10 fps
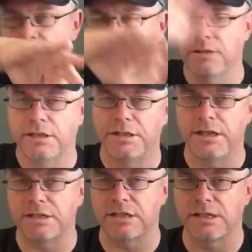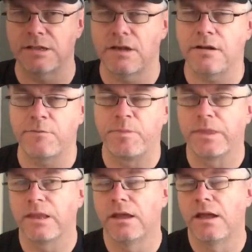lid that slides off.
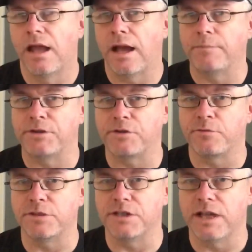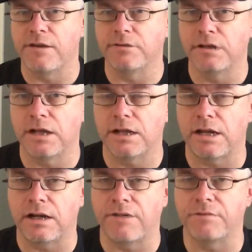I'm not sure if we still have it or not.
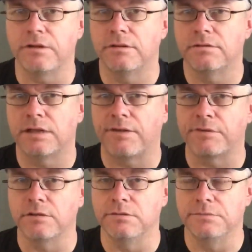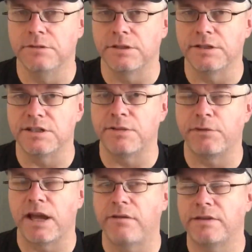I'll have to look and see if
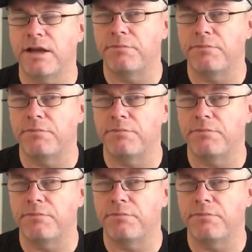we have it.